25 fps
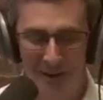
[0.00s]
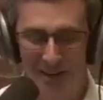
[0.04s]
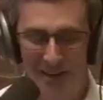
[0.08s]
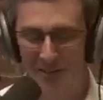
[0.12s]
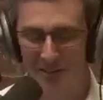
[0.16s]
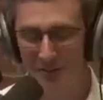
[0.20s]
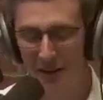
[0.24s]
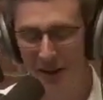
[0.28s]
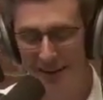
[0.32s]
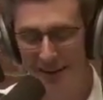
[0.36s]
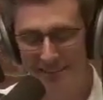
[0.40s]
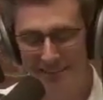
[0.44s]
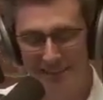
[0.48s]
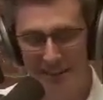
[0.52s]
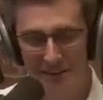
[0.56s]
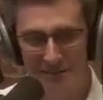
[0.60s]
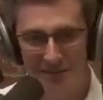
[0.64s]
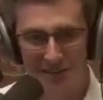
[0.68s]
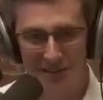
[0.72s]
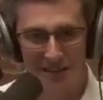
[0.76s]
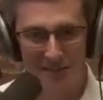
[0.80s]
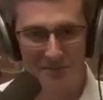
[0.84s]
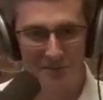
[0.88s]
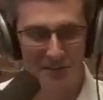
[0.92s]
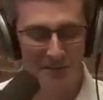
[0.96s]
We're going to try to
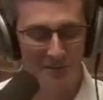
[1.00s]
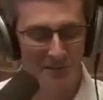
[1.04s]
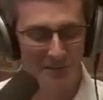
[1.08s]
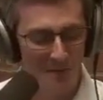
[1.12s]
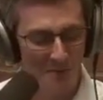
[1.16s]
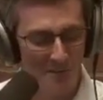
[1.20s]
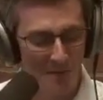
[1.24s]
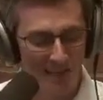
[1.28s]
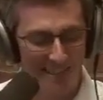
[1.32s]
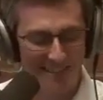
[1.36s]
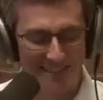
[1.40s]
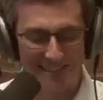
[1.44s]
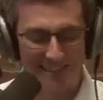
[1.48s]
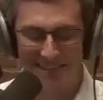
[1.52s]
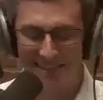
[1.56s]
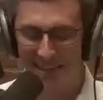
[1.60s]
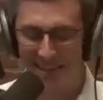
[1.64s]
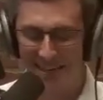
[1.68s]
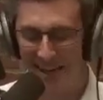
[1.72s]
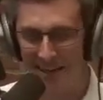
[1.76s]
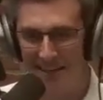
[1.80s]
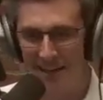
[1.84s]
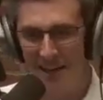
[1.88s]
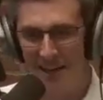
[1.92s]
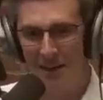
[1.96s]
save 10, 15 minutes at
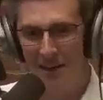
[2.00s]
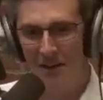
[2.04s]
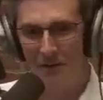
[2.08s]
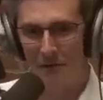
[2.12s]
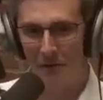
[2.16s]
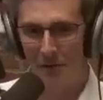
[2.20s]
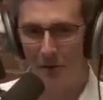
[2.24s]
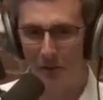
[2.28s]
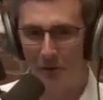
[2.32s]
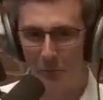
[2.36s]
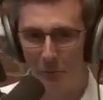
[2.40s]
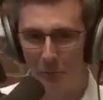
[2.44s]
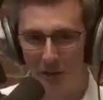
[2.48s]
the end for